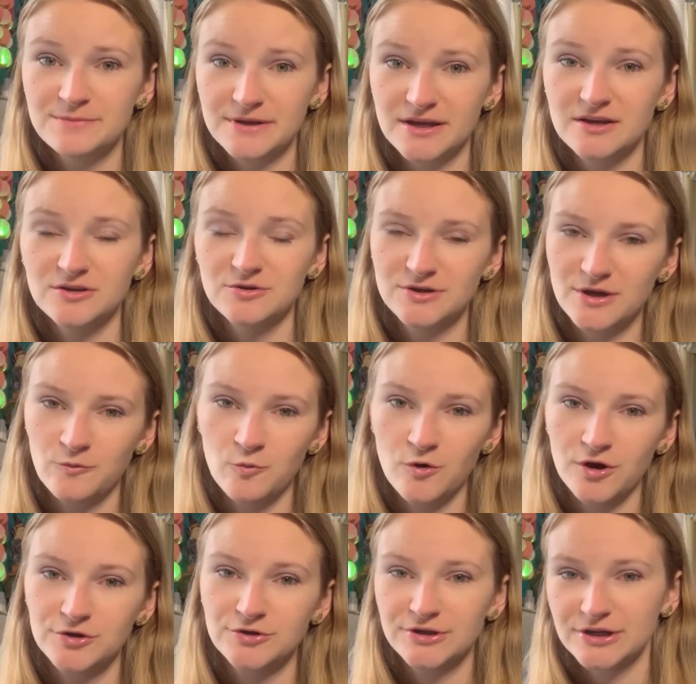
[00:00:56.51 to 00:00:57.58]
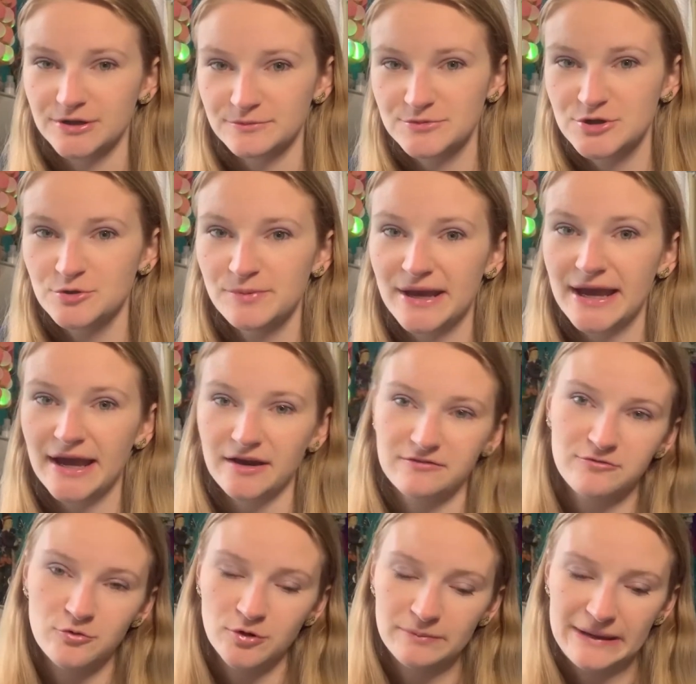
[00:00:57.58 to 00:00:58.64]
Like you can get one, you get 2-pack,
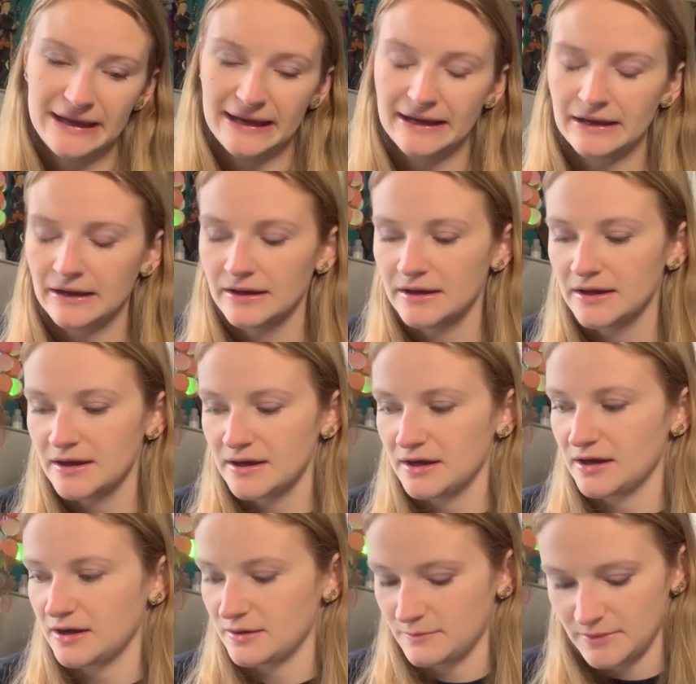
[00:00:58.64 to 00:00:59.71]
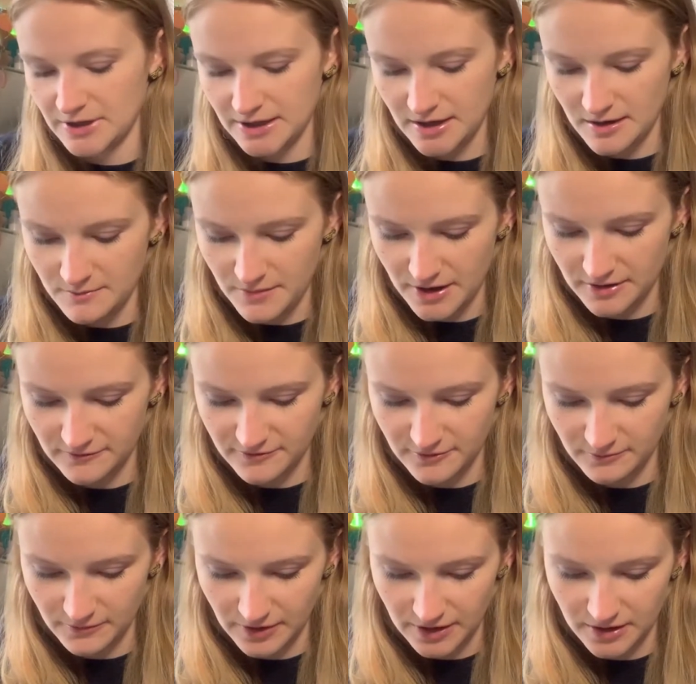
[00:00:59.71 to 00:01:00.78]
4-pack. I got mine
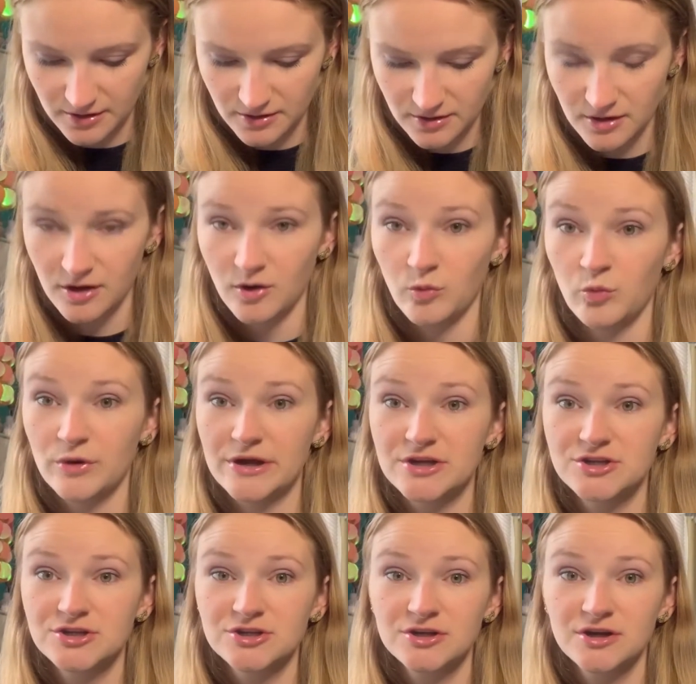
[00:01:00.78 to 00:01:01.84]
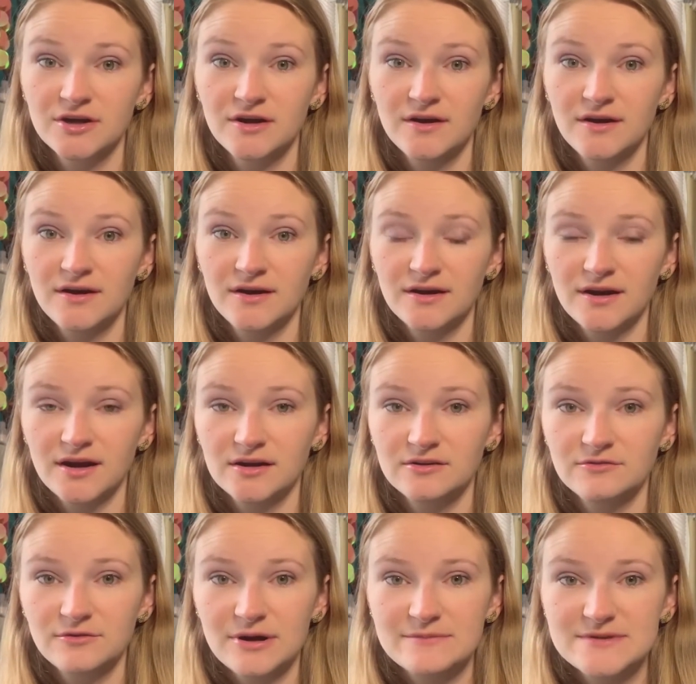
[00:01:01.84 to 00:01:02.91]
from like a Wish kind
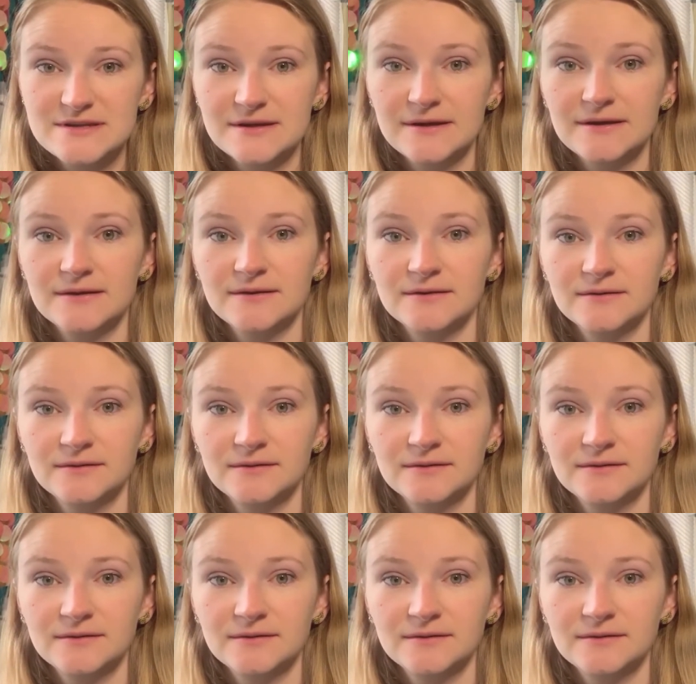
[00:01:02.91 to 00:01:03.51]
of website.